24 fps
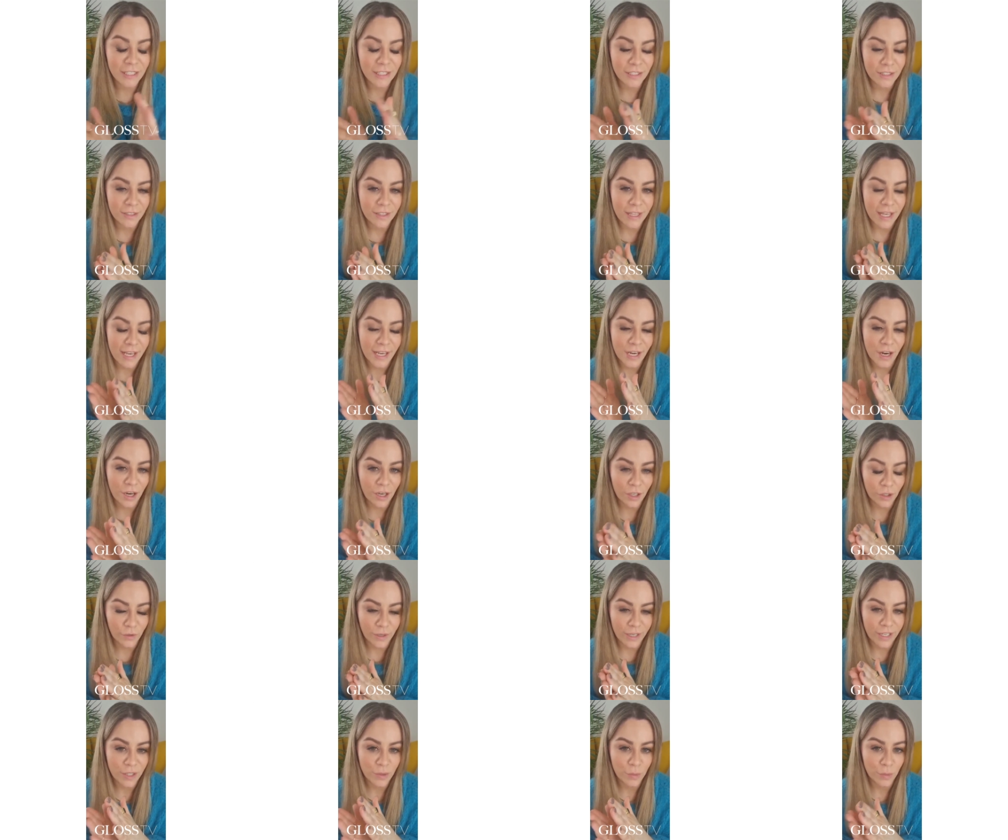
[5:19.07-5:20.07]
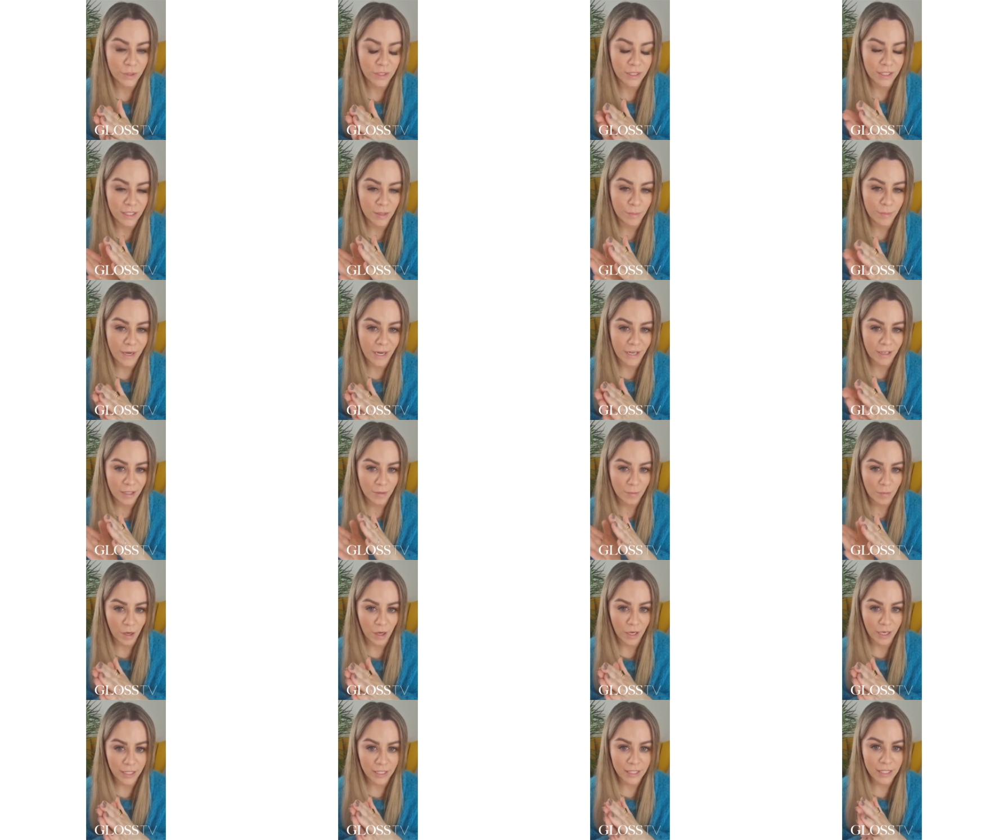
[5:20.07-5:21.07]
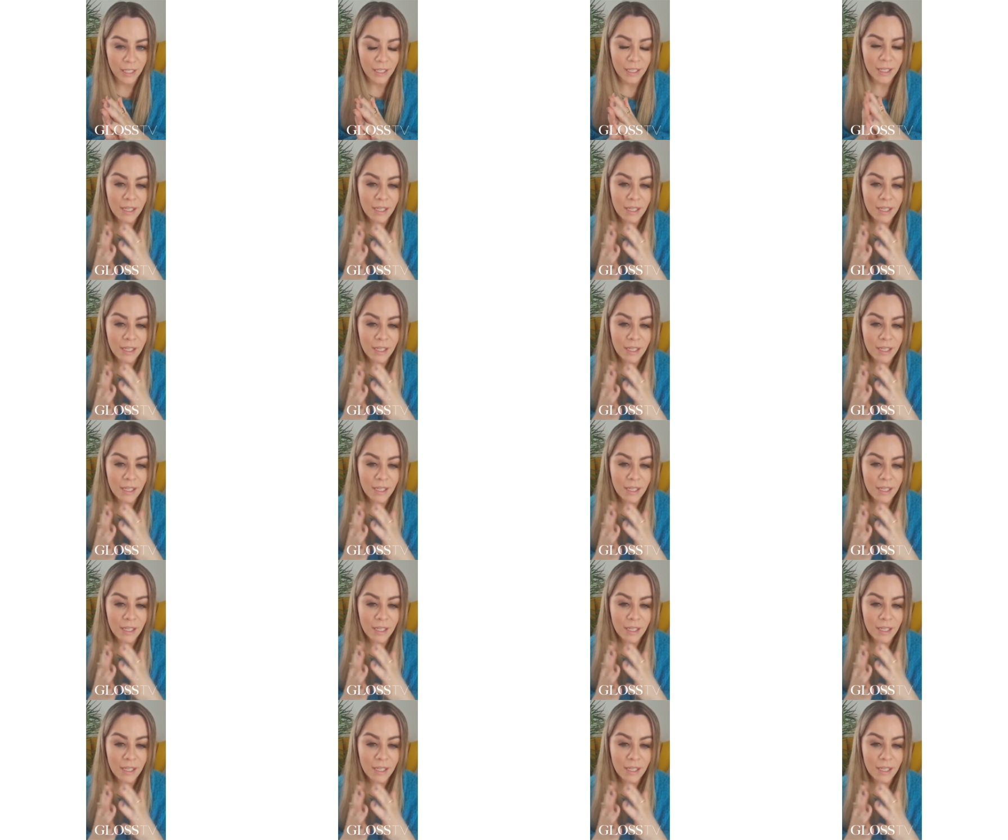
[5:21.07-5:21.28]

so they are great ones to bear in mind.